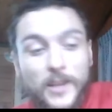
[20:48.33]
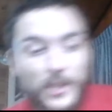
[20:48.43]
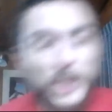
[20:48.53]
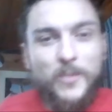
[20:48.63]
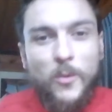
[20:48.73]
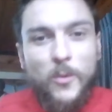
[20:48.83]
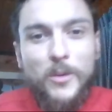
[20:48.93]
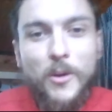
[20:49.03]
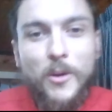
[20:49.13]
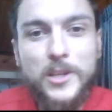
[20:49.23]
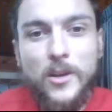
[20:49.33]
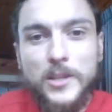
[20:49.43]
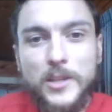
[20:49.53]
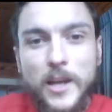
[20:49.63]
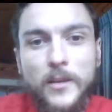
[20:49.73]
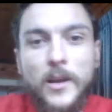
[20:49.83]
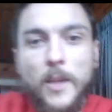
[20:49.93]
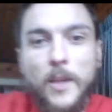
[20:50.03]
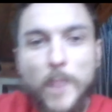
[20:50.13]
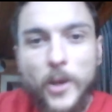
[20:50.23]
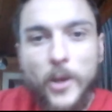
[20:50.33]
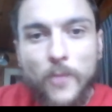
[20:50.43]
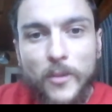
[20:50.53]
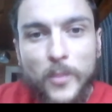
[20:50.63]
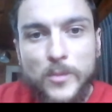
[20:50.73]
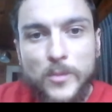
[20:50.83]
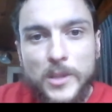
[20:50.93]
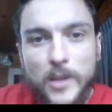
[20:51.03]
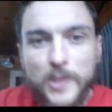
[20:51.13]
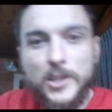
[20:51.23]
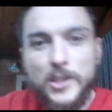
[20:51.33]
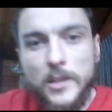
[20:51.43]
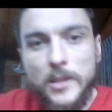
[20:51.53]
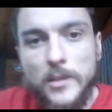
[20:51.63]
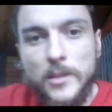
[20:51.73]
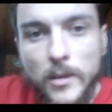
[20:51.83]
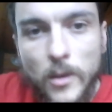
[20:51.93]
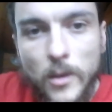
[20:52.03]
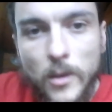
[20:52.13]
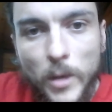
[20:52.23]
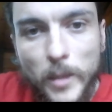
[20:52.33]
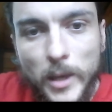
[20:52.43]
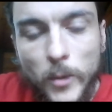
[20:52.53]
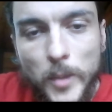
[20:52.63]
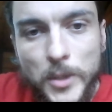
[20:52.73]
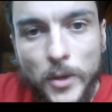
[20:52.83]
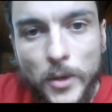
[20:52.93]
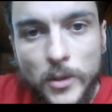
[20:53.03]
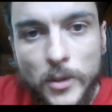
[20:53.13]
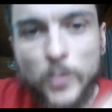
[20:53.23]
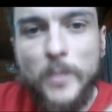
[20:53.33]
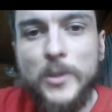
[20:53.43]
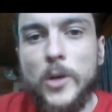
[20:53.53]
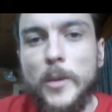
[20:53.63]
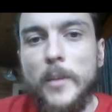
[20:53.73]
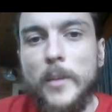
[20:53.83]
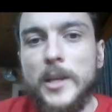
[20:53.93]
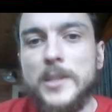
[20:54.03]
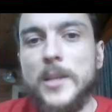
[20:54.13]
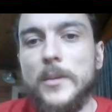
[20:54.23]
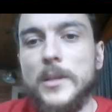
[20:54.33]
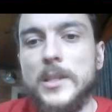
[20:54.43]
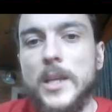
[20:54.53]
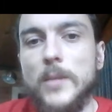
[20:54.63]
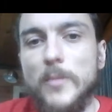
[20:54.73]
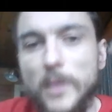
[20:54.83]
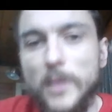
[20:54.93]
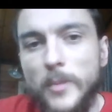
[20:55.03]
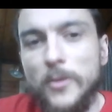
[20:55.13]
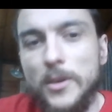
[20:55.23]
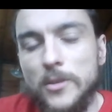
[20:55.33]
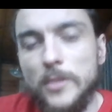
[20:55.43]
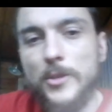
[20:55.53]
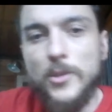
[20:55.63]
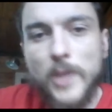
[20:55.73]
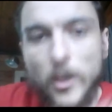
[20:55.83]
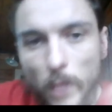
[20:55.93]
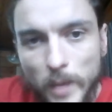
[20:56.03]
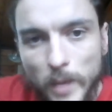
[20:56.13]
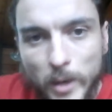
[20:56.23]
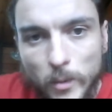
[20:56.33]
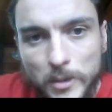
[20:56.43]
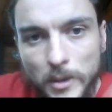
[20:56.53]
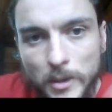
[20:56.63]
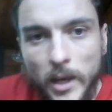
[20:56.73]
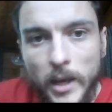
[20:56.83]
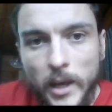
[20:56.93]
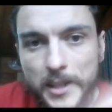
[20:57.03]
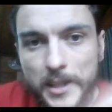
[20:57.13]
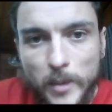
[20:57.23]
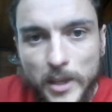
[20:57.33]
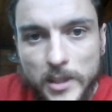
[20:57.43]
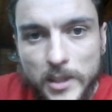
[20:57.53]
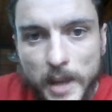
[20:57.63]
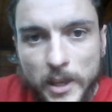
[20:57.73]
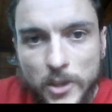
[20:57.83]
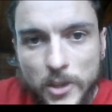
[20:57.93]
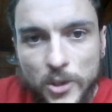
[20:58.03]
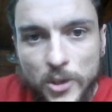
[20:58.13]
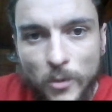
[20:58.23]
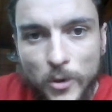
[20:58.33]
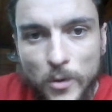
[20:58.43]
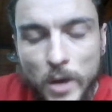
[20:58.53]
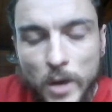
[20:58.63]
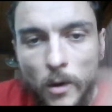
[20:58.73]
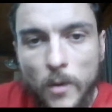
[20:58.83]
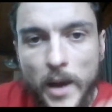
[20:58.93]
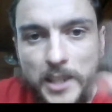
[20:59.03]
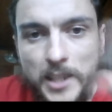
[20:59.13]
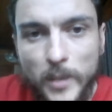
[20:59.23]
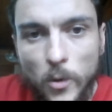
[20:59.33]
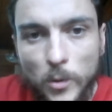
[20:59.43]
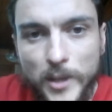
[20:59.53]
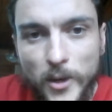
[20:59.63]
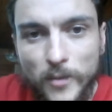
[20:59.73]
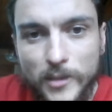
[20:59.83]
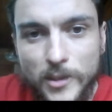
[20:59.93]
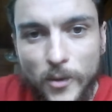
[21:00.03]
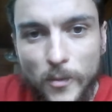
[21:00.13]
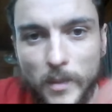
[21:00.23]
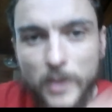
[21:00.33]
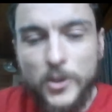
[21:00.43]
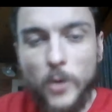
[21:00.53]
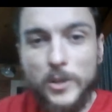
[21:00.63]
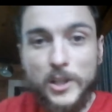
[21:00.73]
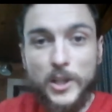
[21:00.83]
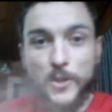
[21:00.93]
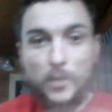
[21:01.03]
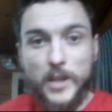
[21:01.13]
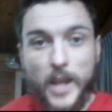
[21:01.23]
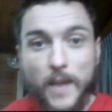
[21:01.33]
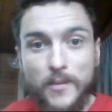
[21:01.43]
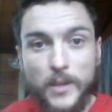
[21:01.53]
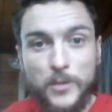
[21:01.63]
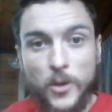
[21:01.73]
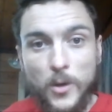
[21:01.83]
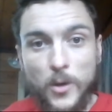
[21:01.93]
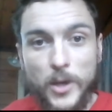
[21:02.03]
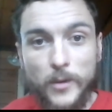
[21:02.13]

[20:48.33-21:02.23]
Just before we were going into lockdown, my girlfriend pulls me aside and she says, we're going to make a web series because we've been talking about making something together. We've been like, it'd be great, isn't it? She's like, we're going to make a web series. It's going to be a sidekick searches for a new hero, and it's going to be all done over Zoom. So it was literally everything was her idea.